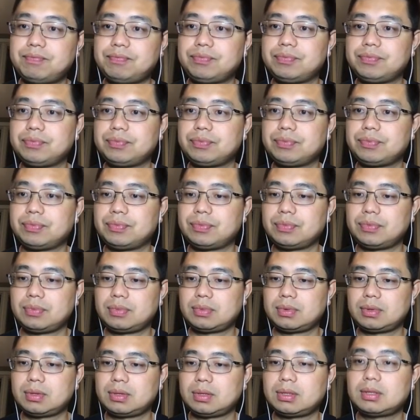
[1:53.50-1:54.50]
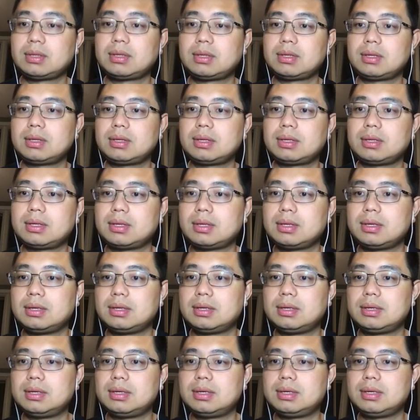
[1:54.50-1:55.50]

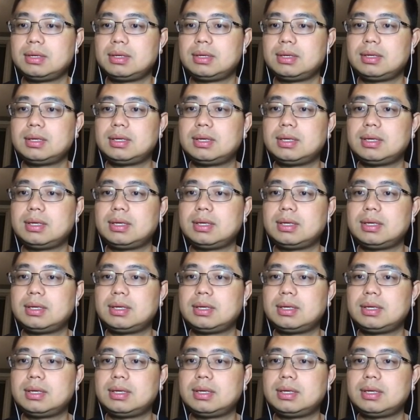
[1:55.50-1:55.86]
(no one is talking)